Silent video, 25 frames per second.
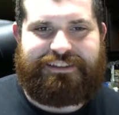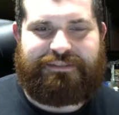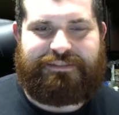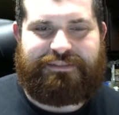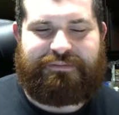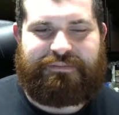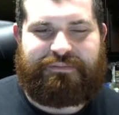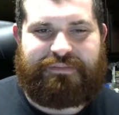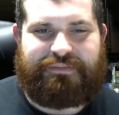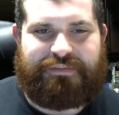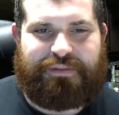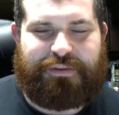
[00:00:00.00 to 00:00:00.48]

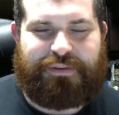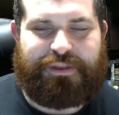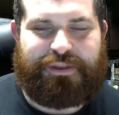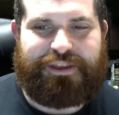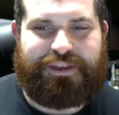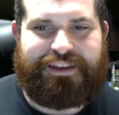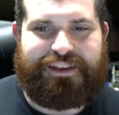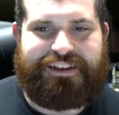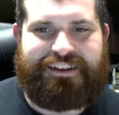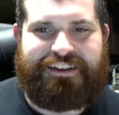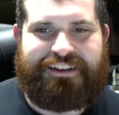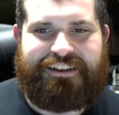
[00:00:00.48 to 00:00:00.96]

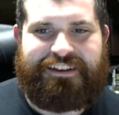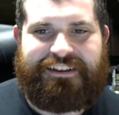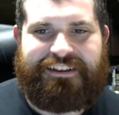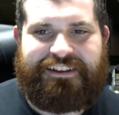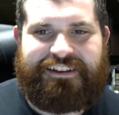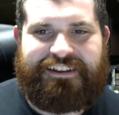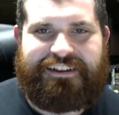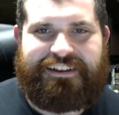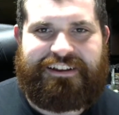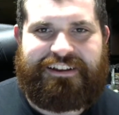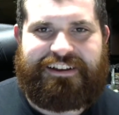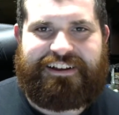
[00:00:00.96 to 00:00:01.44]
thing.
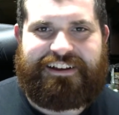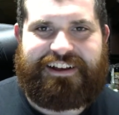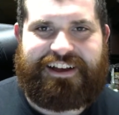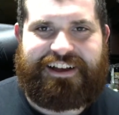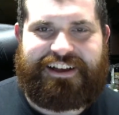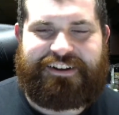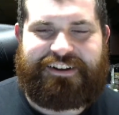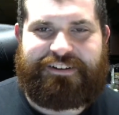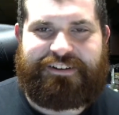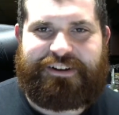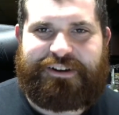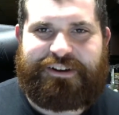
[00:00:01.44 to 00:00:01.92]
I
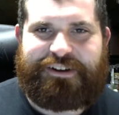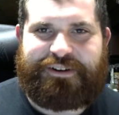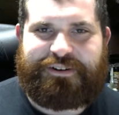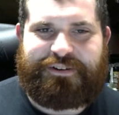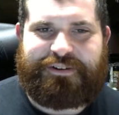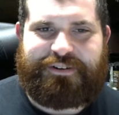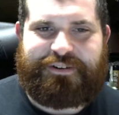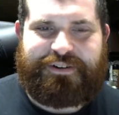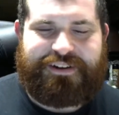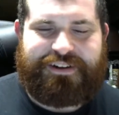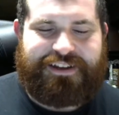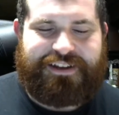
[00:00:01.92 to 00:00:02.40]
don't
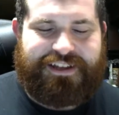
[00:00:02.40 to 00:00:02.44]
know.